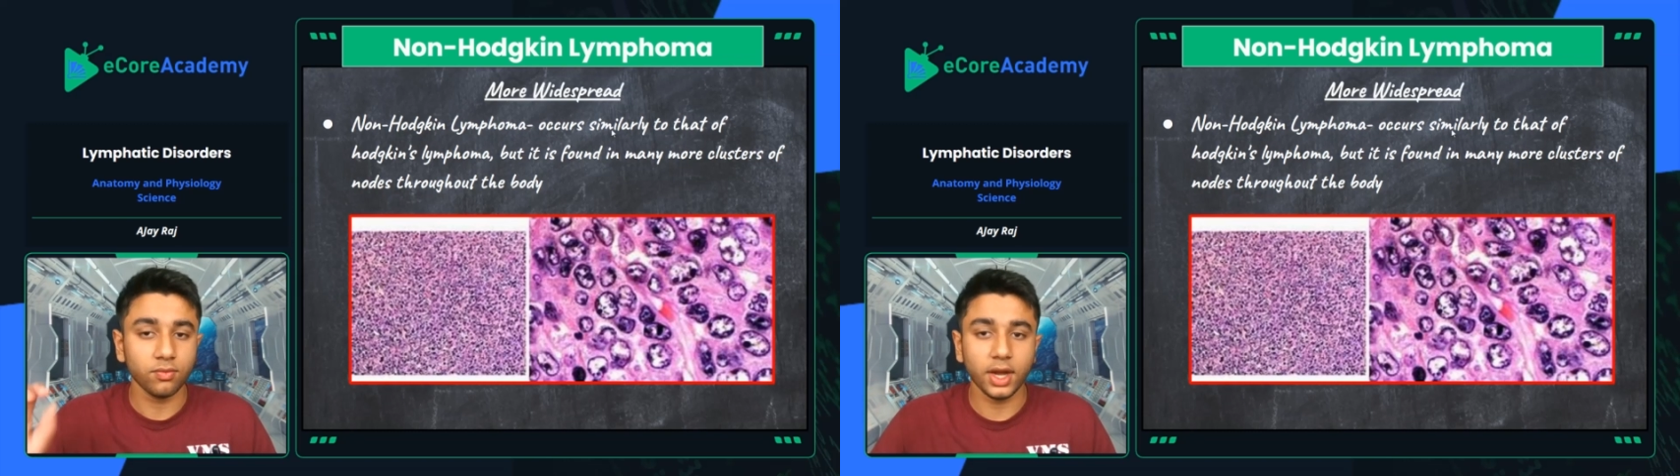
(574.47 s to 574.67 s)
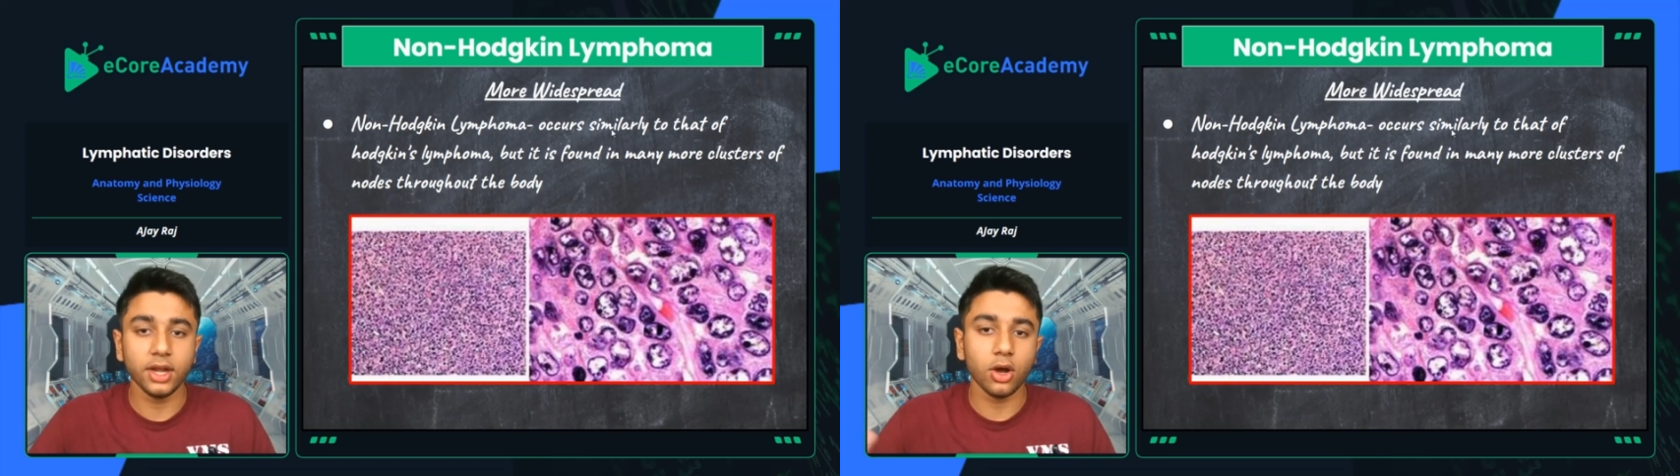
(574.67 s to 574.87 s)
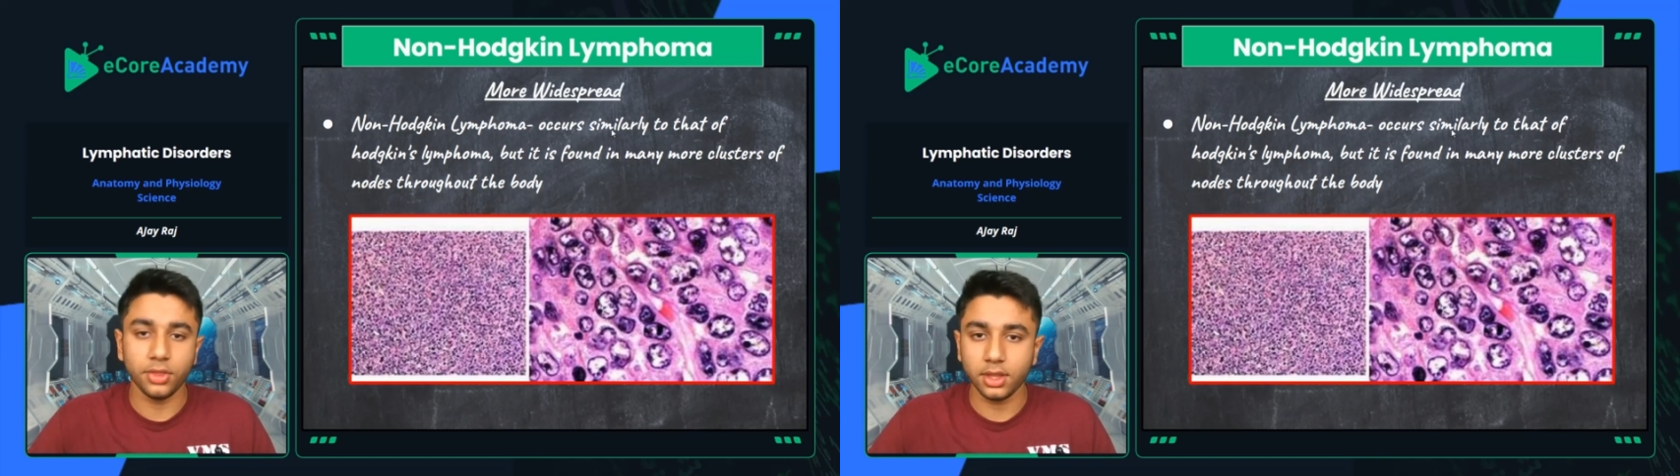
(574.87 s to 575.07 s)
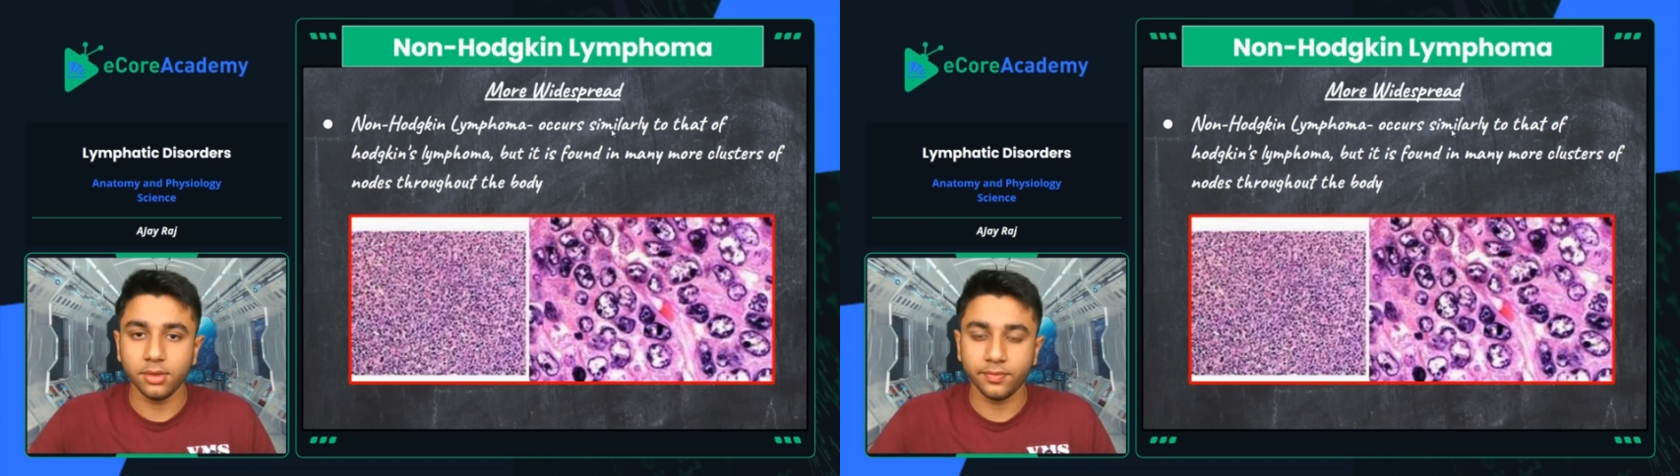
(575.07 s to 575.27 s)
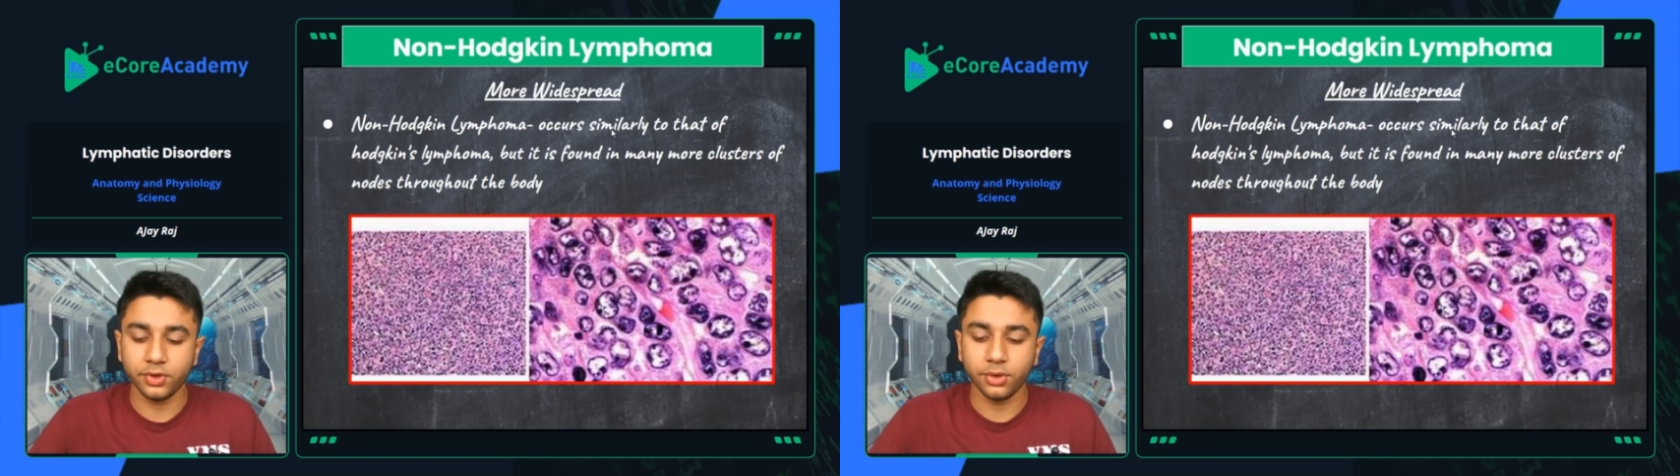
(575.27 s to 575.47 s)
right on the
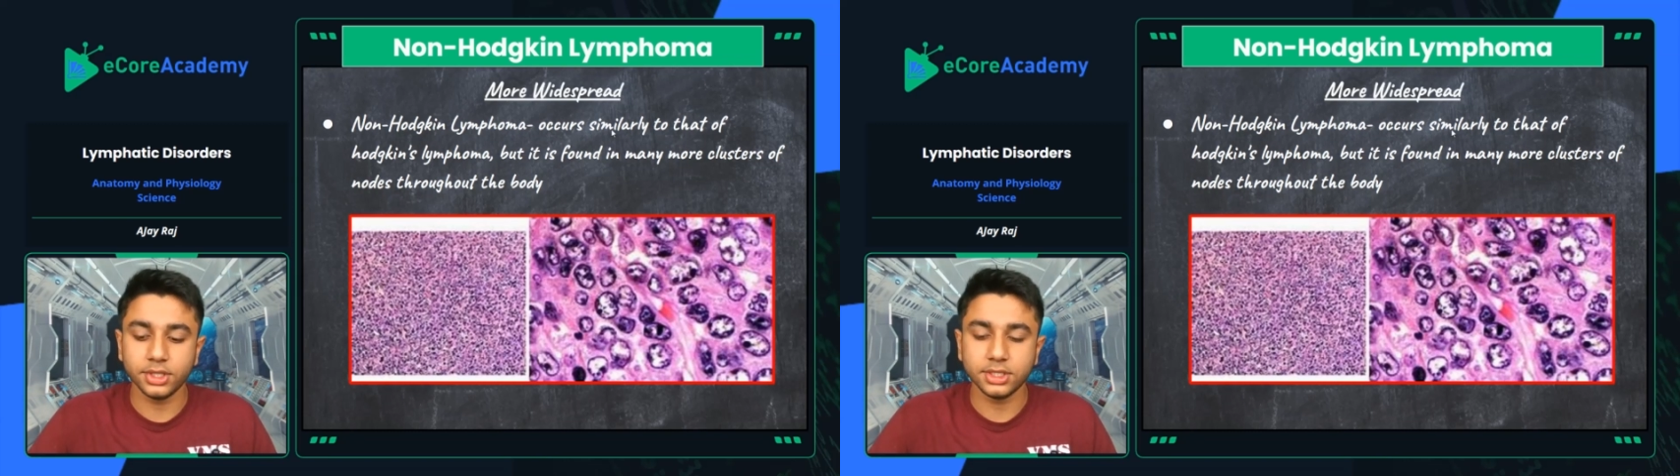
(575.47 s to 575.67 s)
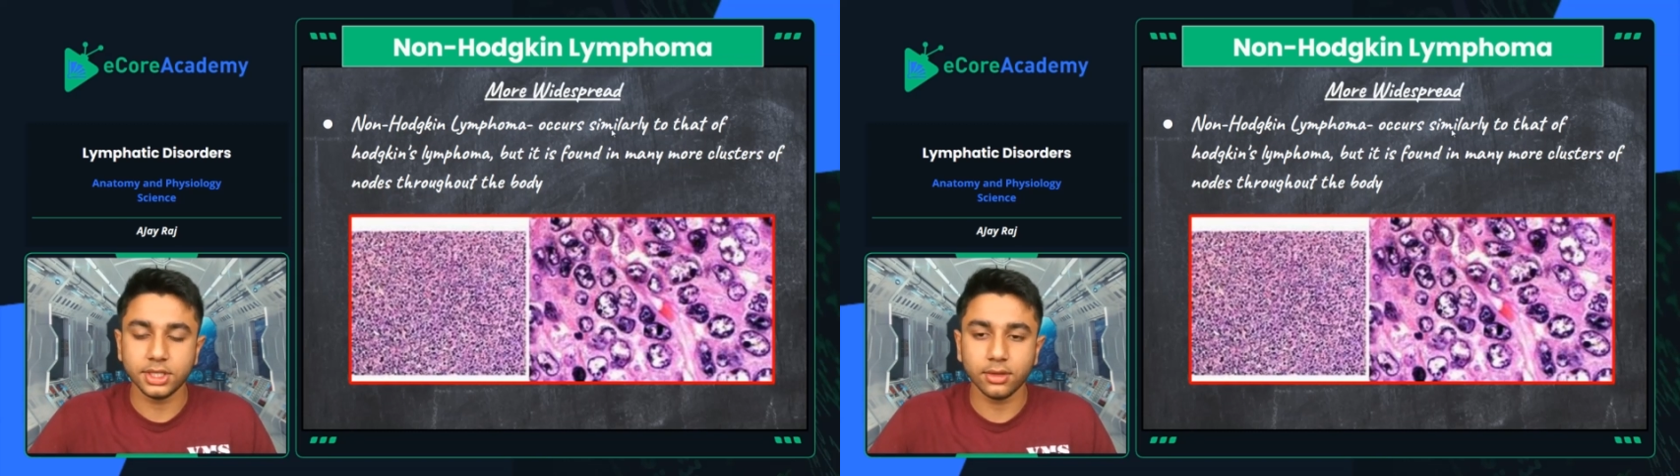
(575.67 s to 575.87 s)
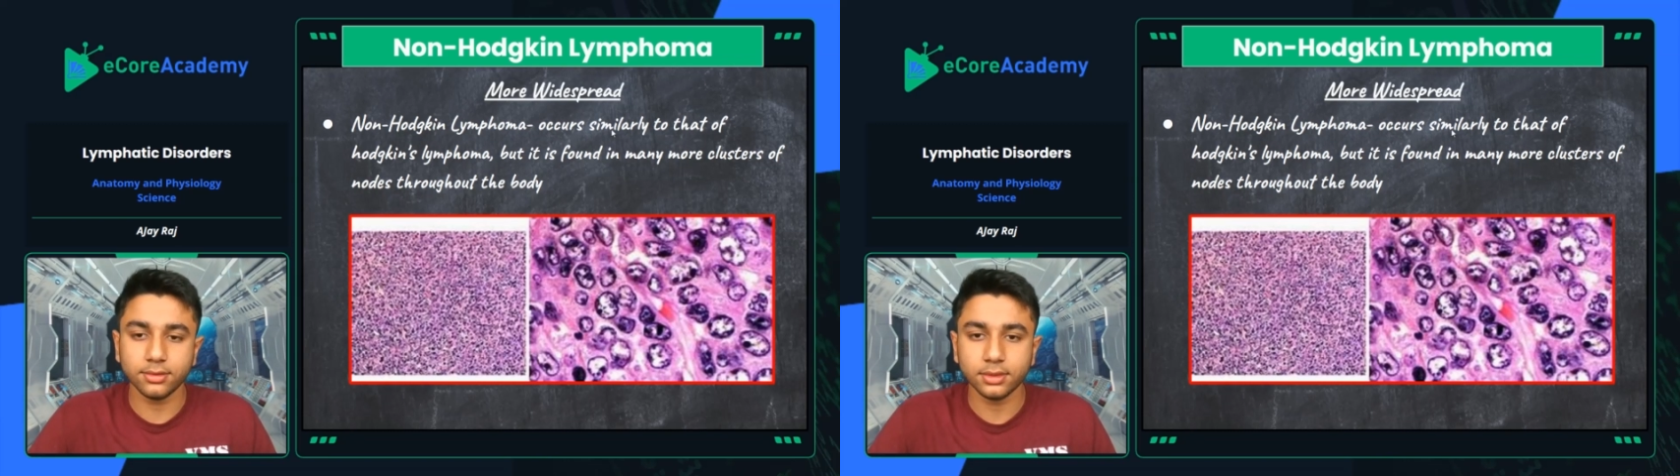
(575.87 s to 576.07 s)
lymph node itself.